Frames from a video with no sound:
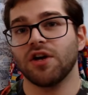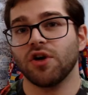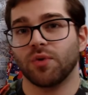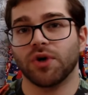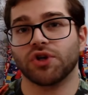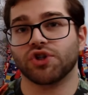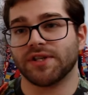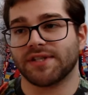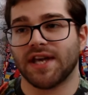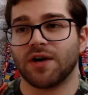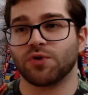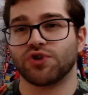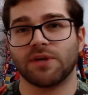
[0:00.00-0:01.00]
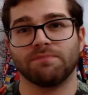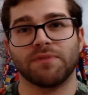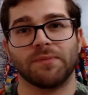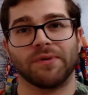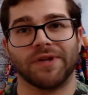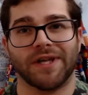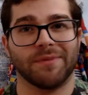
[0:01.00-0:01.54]
which is how some
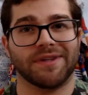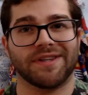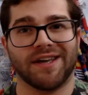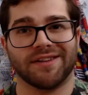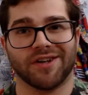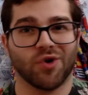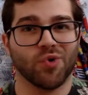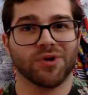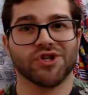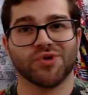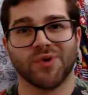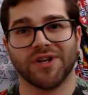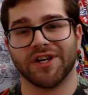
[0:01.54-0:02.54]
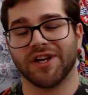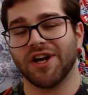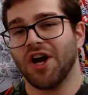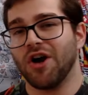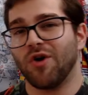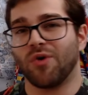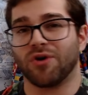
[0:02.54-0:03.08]
people imitate a horse running
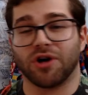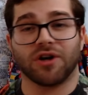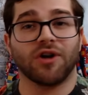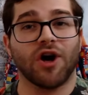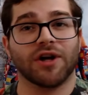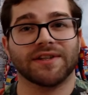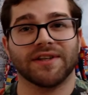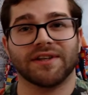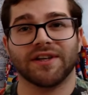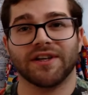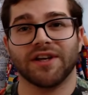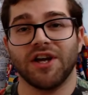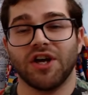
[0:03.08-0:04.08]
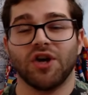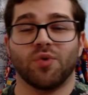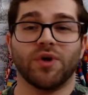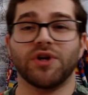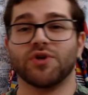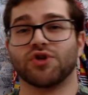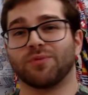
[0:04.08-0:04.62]
or a clock ticking.
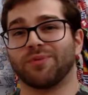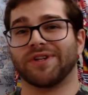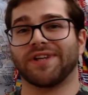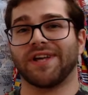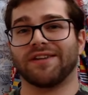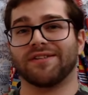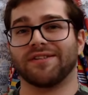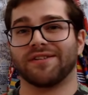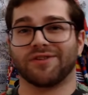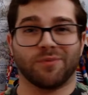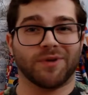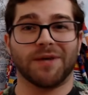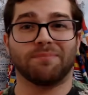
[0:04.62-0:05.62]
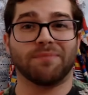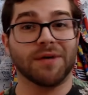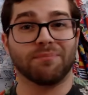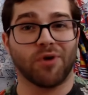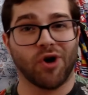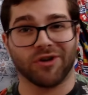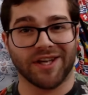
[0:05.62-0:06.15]
We used to pretend to play ping
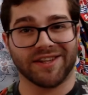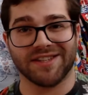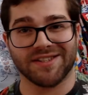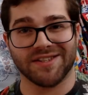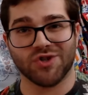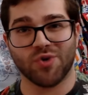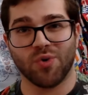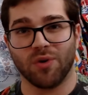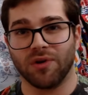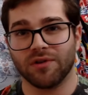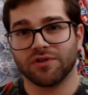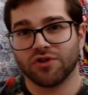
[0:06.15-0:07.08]
pong like this in school.